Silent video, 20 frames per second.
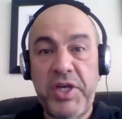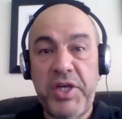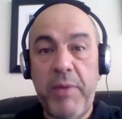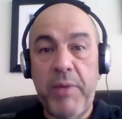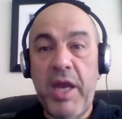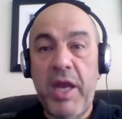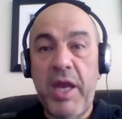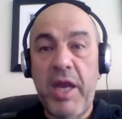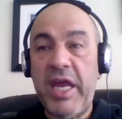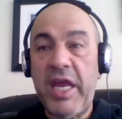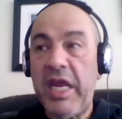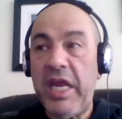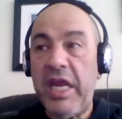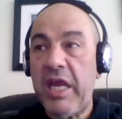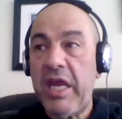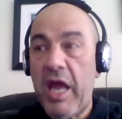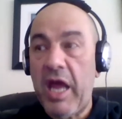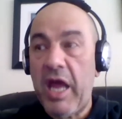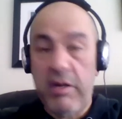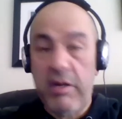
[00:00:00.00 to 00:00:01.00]
And
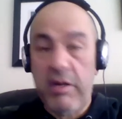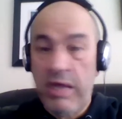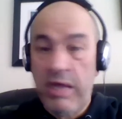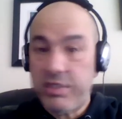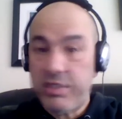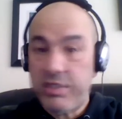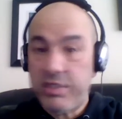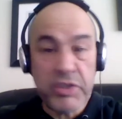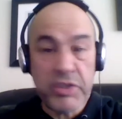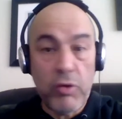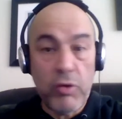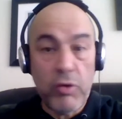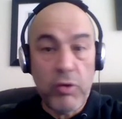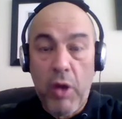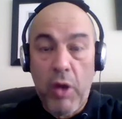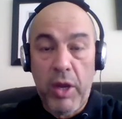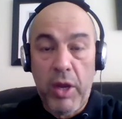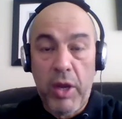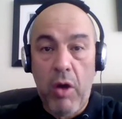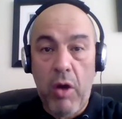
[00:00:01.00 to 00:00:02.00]
and still
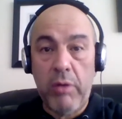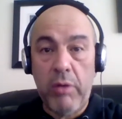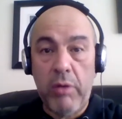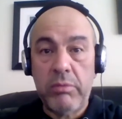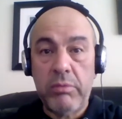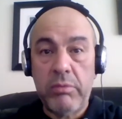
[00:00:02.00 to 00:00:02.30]
going on.